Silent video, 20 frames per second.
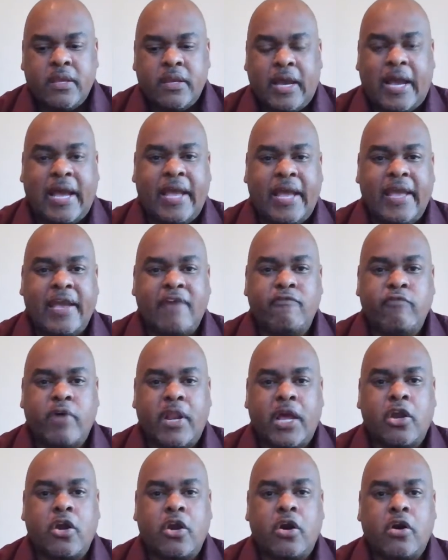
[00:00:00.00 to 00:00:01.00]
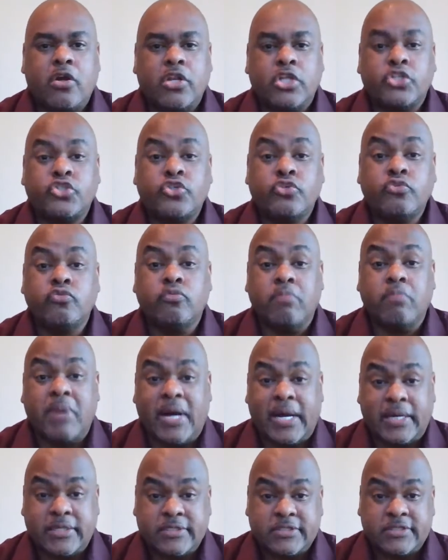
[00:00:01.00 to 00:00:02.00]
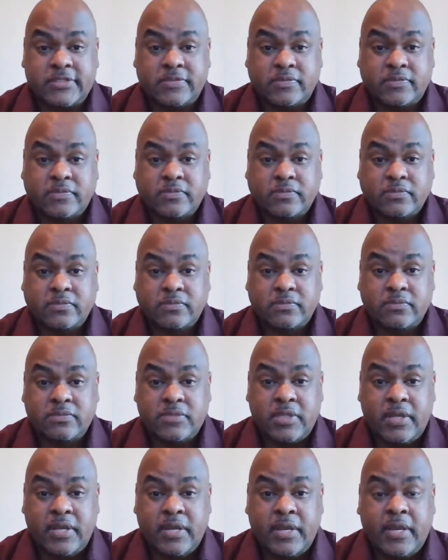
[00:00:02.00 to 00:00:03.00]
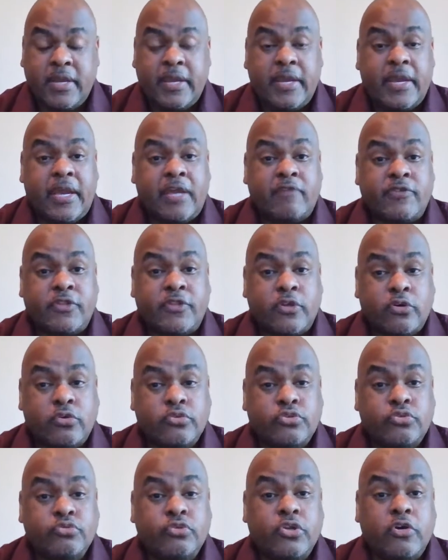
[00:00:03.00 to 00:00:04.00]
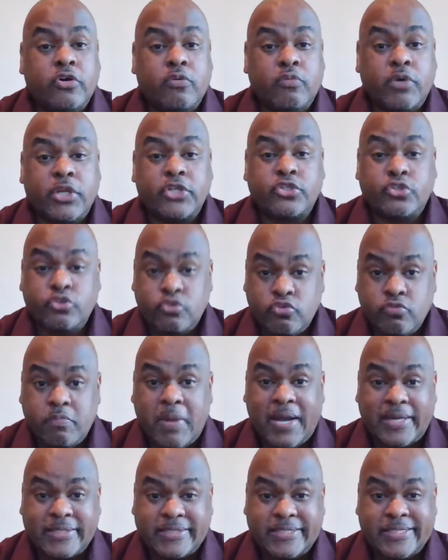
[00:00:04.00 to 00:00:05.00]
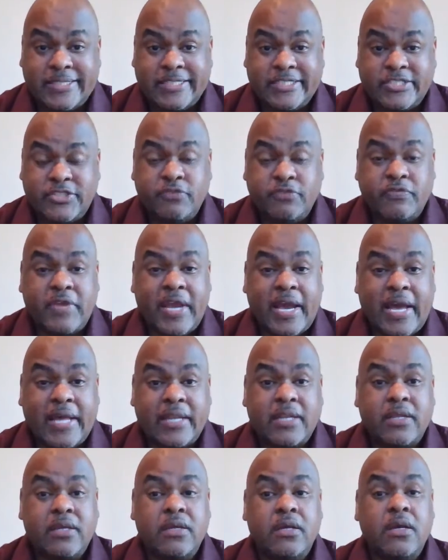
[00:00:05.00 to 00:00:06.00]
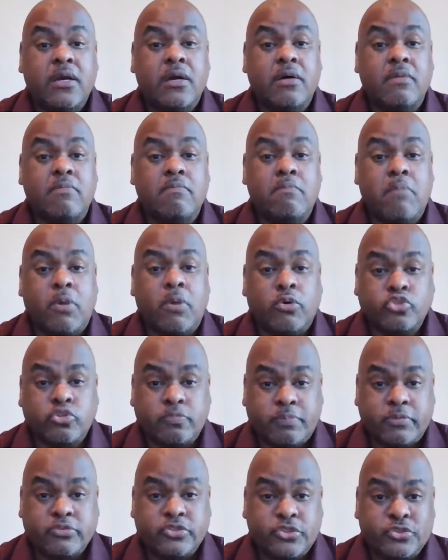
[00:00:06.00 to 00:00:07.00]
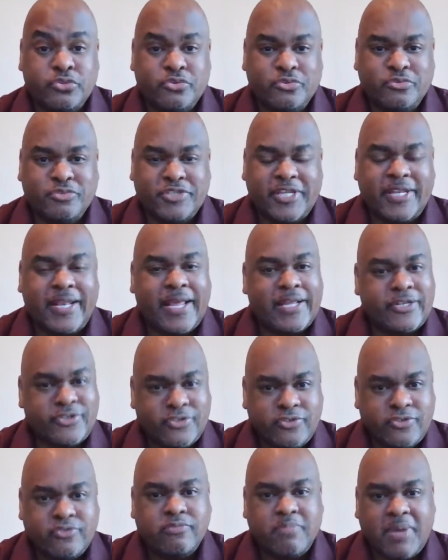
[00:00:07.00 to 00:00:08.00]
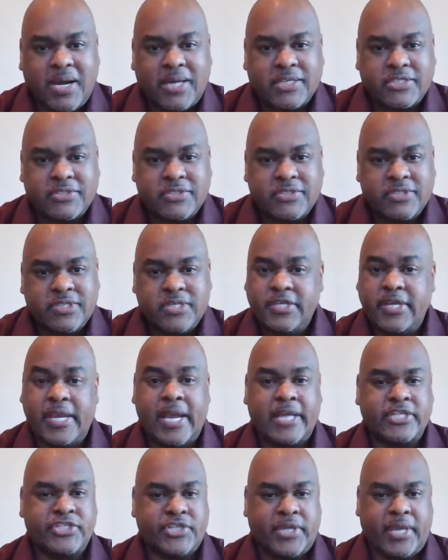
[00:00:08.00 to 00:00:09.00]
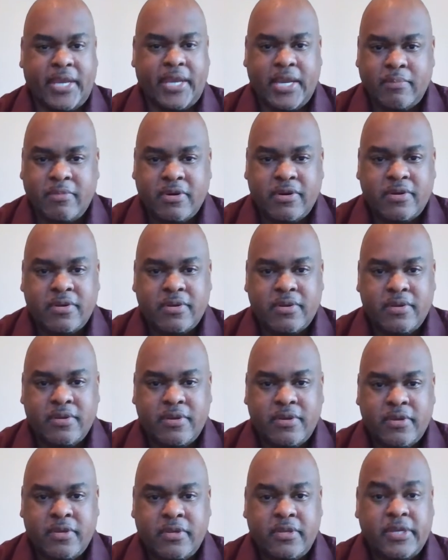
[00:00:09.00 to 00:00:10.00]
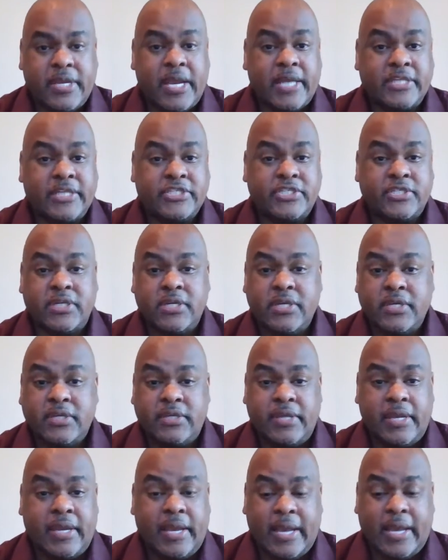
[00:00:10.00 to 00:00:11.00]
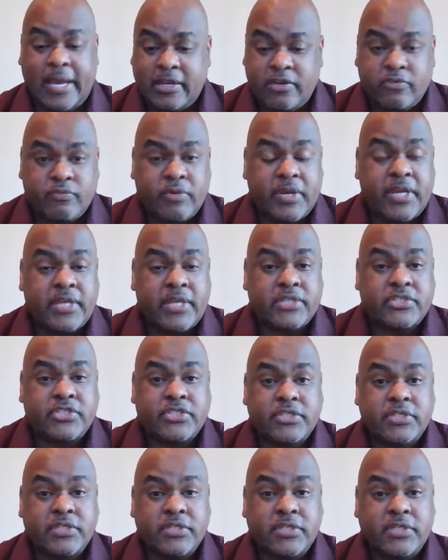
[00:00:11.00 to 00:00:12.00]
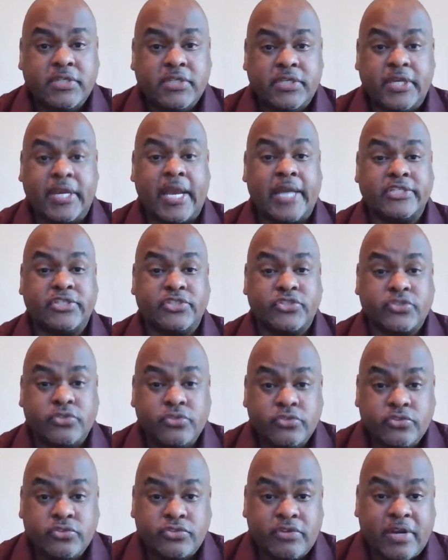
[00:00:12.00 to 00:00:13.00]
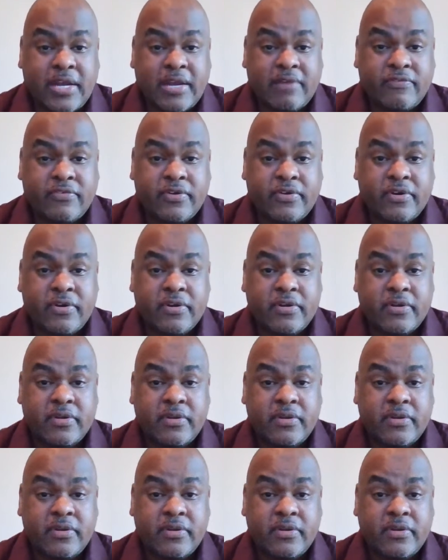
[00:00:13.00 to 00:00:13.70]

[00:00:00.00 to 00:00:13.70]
I have what I call a toolbox. And for those who know what a toolbox is, you've got multiple tools in that toolbox. You got your hammer, you got your, your Allen wrench, you got your screwdriver.